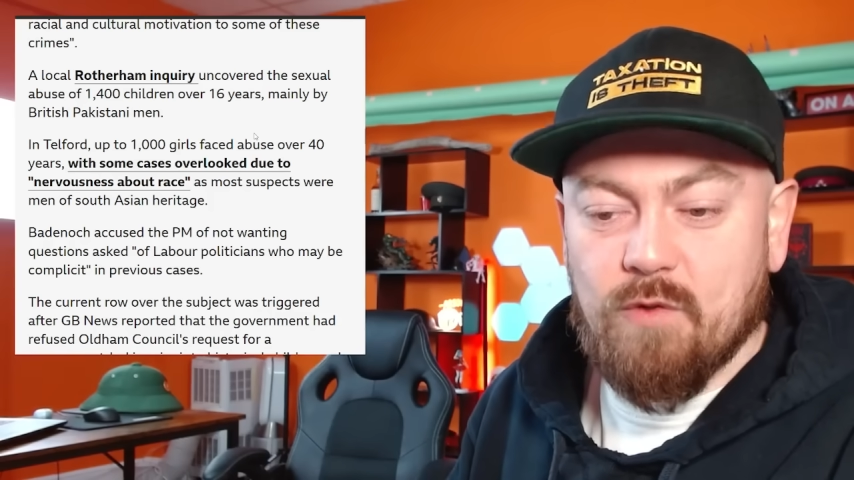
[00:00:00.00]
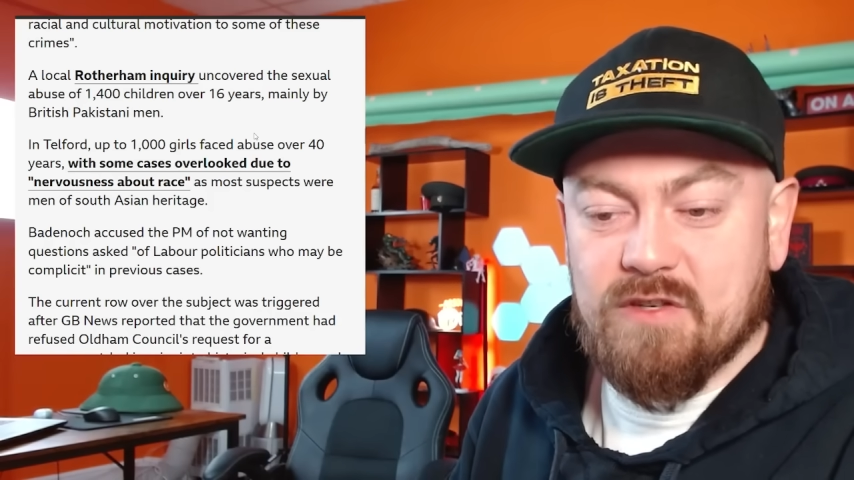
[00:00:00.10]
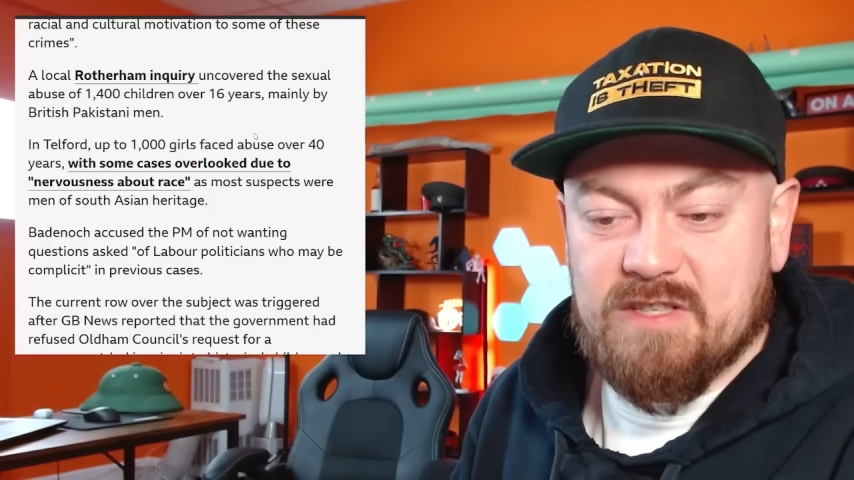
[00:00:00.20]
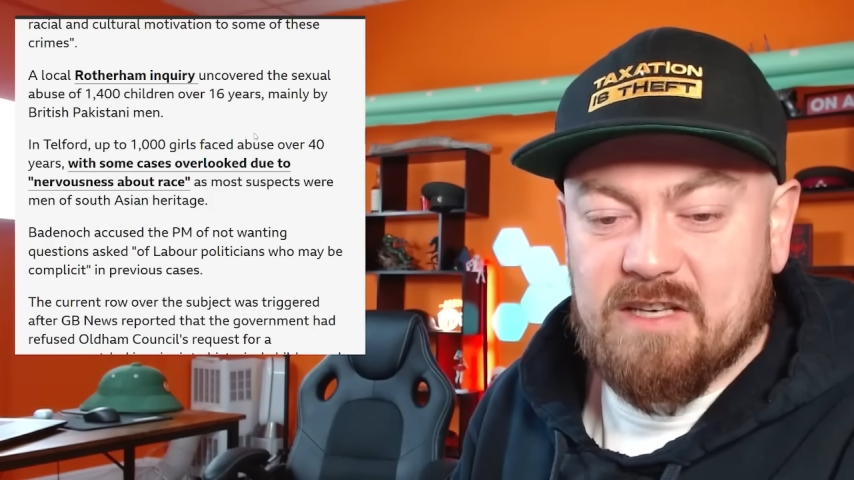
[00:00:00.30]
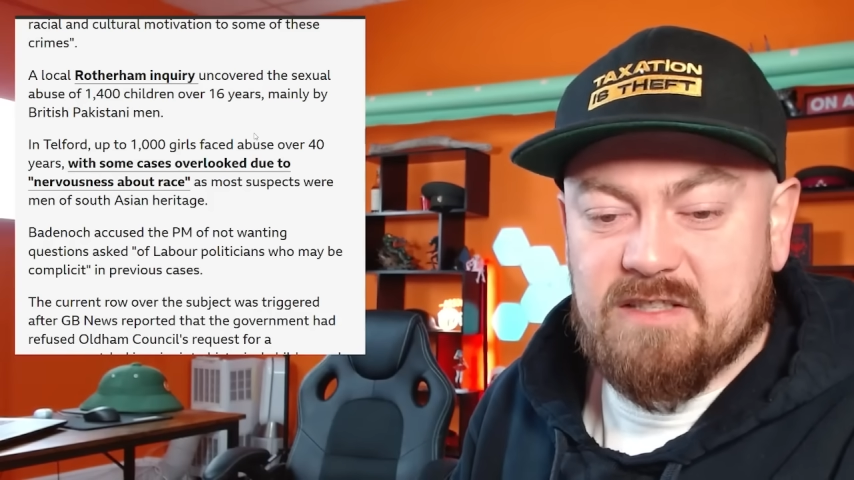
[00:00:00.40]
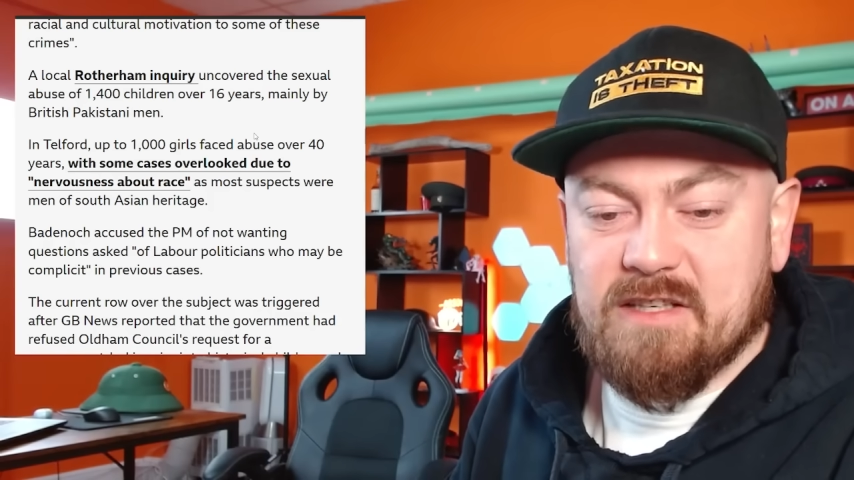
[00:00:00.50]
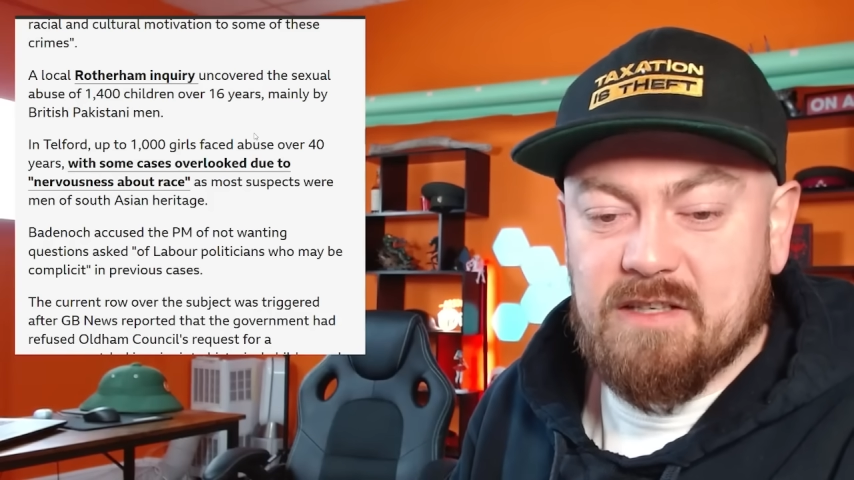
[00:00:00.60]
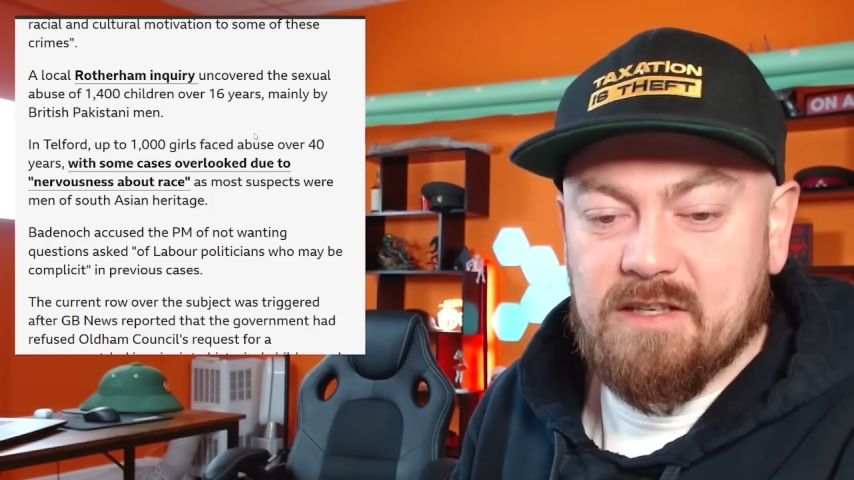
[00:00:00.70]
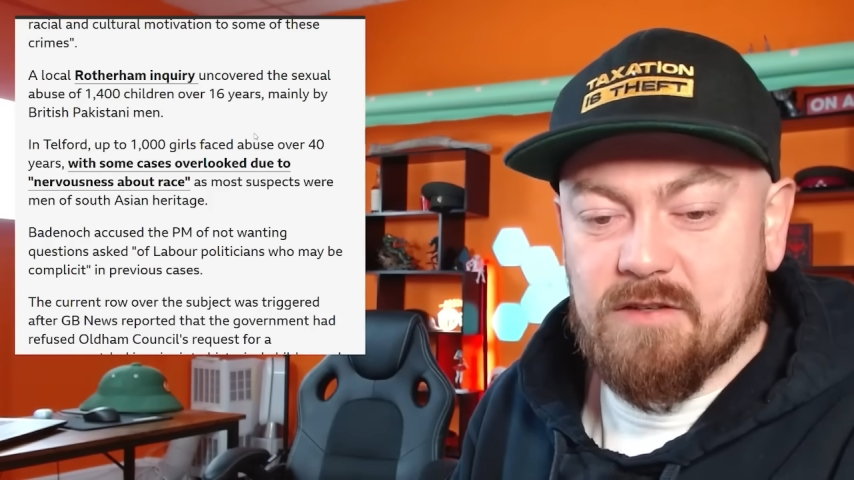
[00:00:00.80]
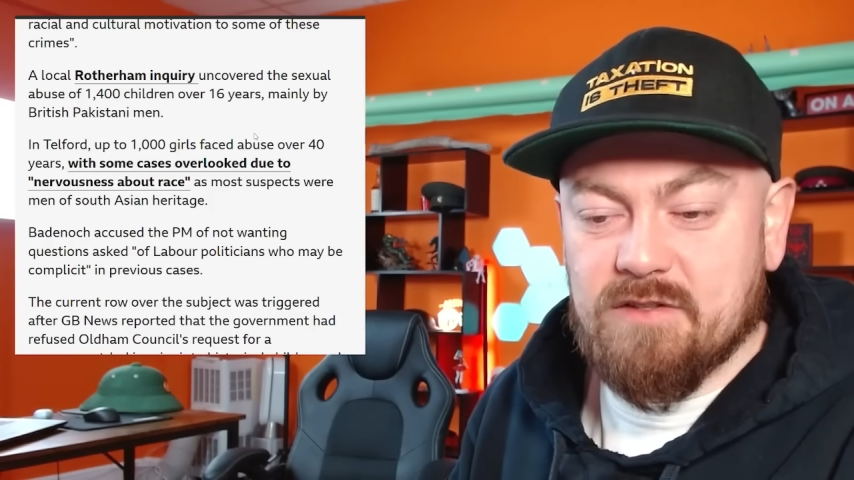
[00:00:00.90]
over 16
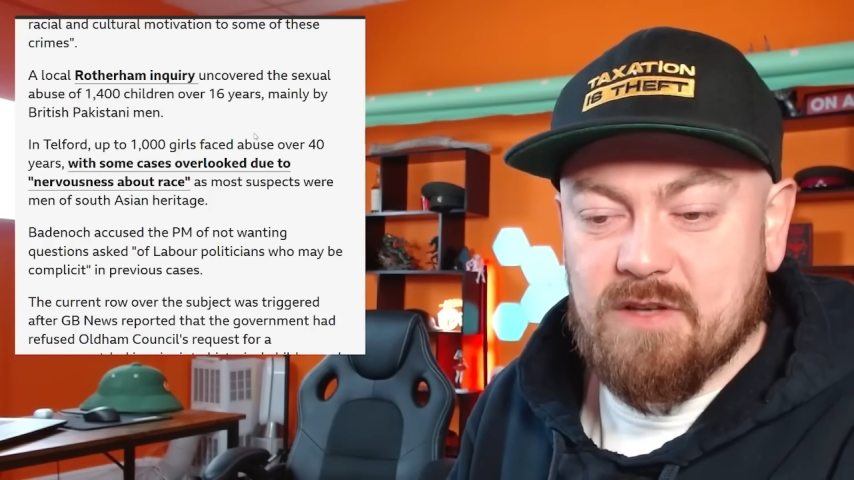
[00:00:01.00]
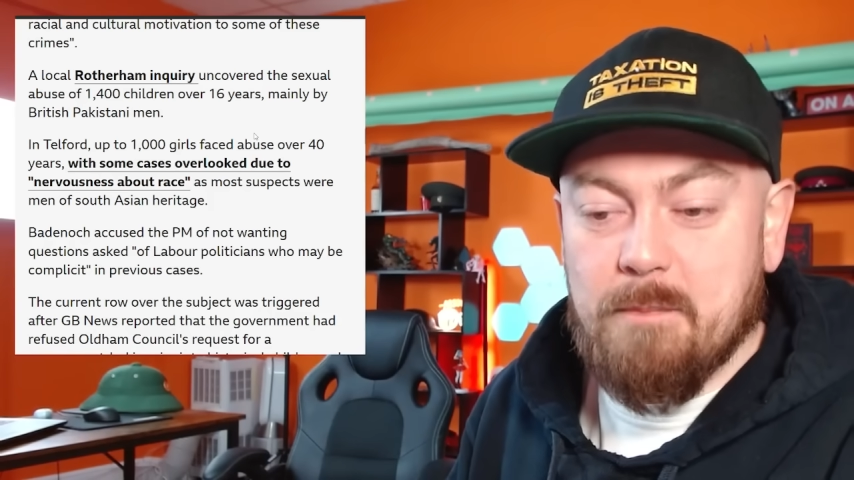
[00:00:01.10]
years,